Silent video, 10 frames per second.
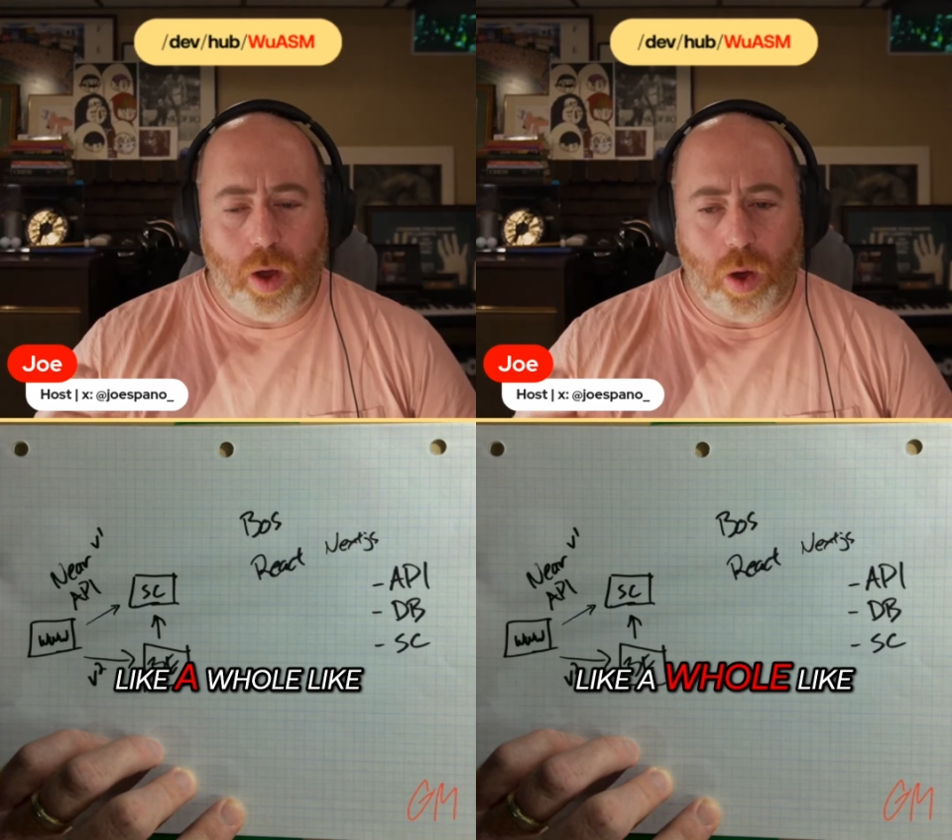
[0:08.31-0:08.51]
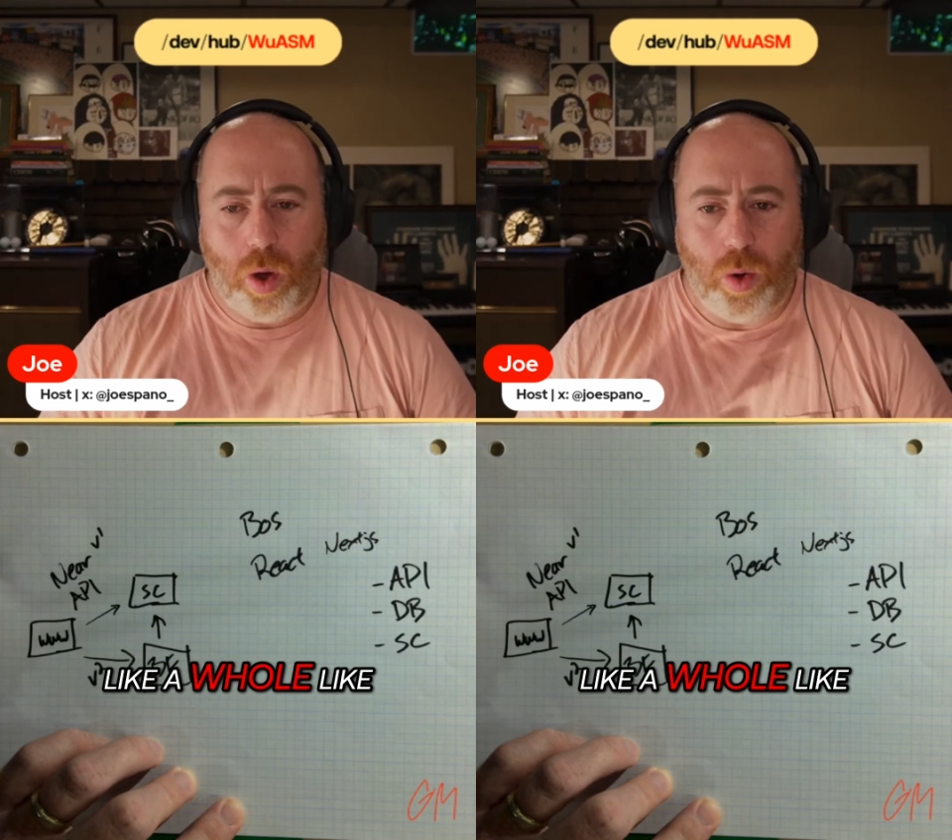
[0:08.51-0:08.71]

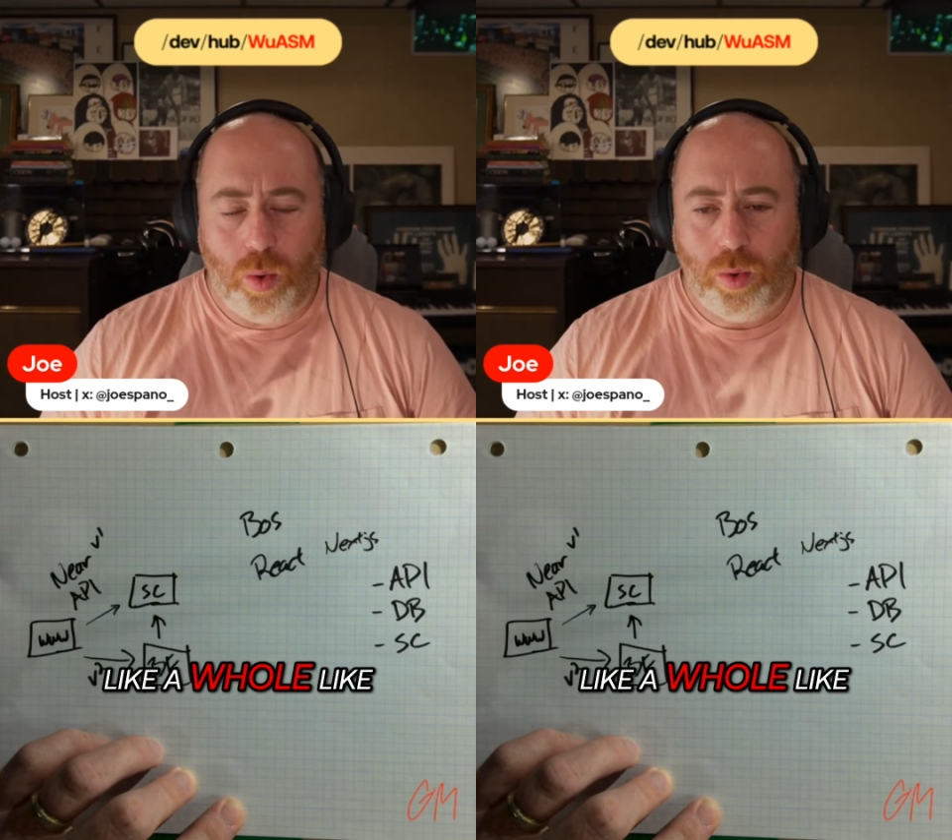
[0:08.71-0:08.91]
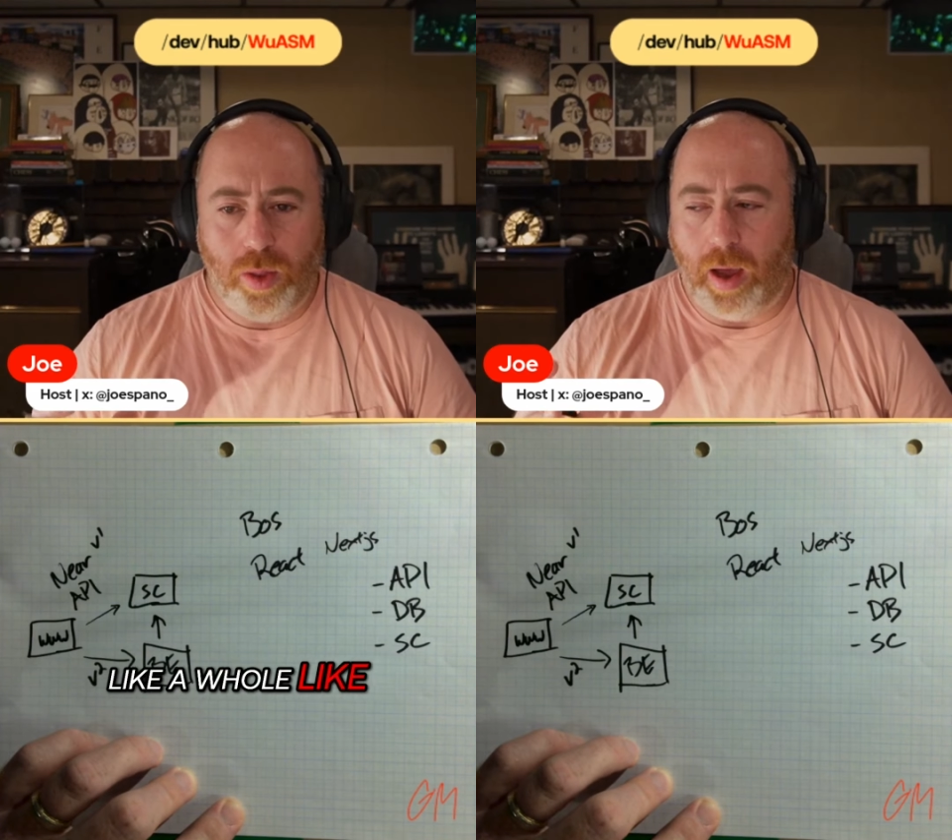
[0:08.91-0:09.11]
oh,
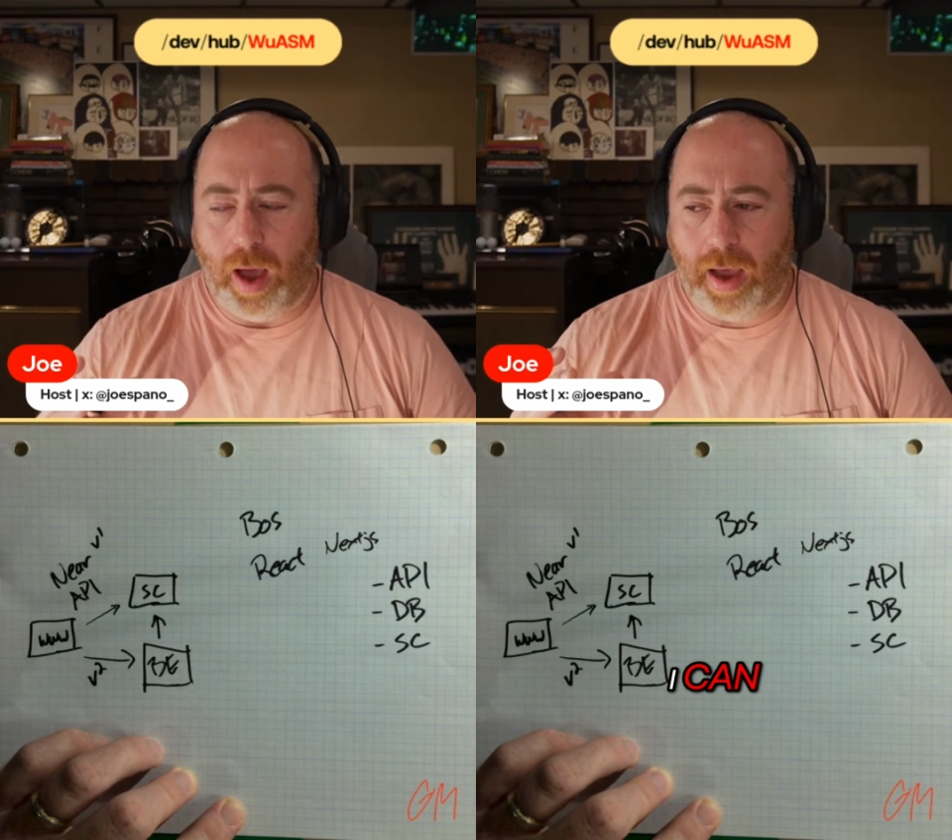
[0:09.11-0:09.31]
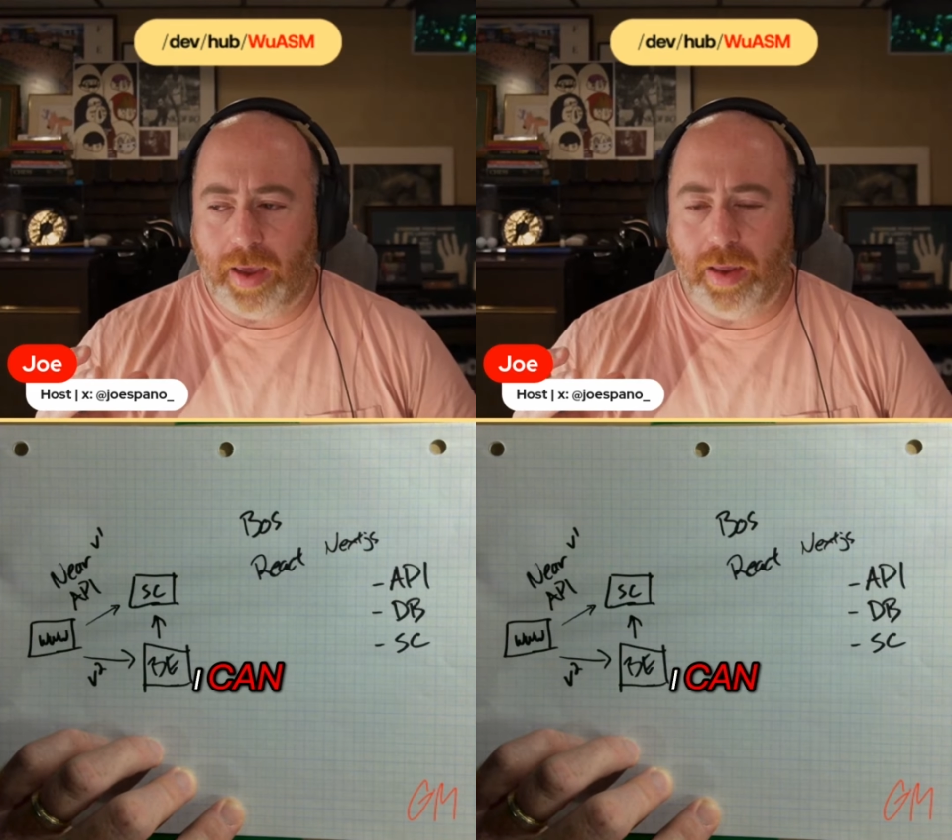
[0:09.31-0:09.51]
like
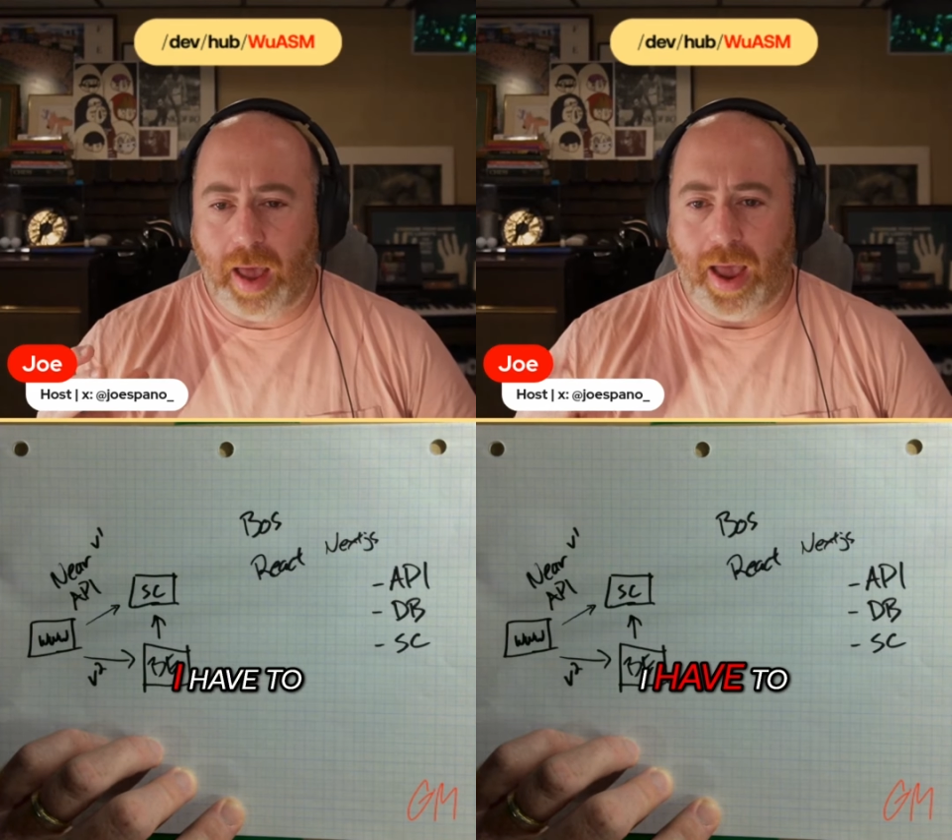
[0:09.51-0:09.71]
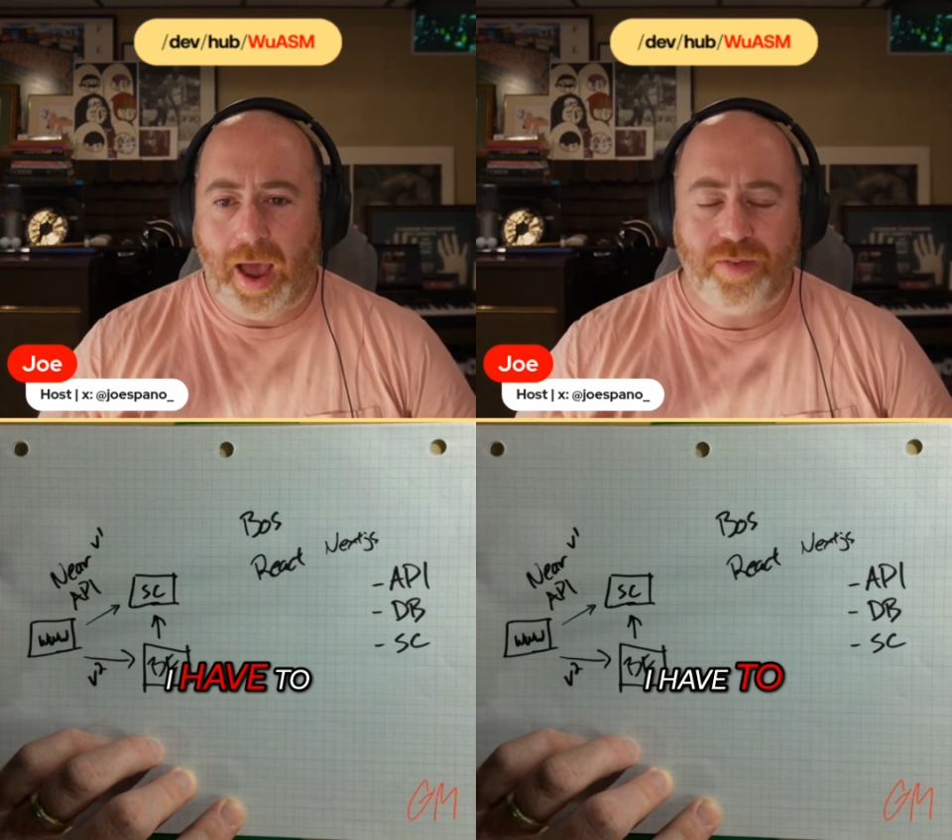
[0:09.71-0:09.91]
I
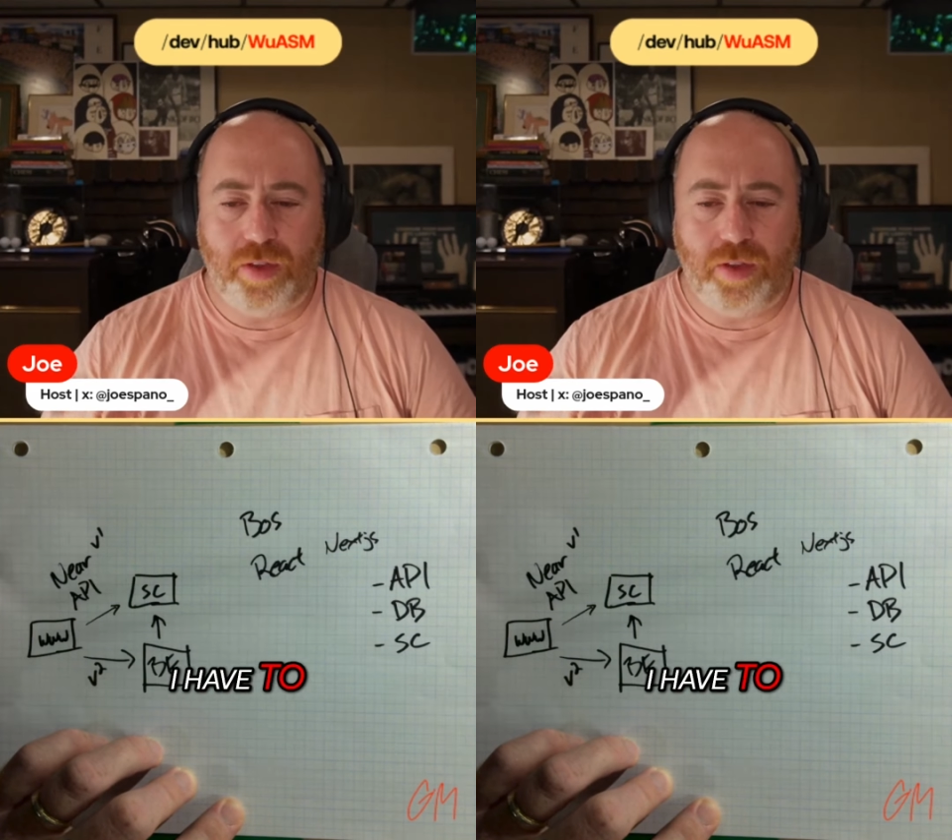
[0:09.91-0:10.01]
have to